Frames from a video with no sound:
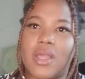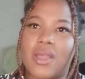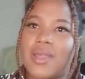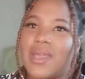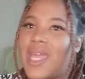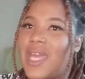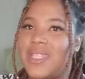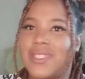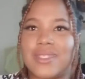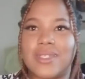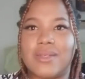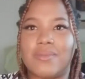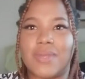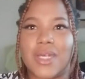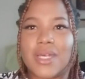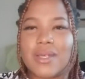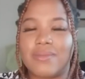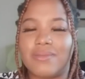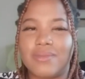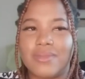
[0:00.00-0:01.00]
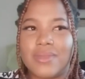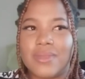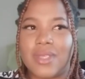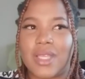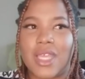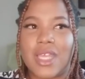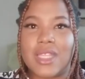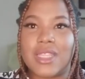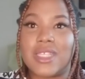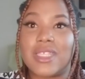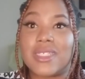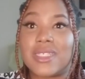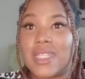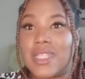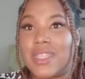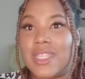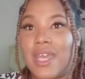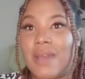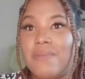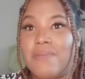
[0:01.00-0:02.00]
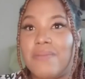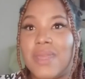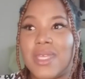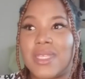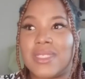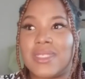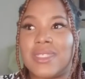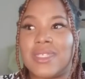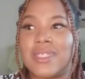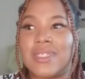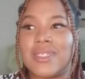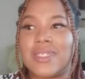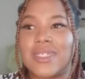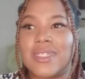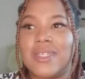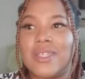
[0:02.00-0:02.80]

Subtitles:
customer in this, and that makes it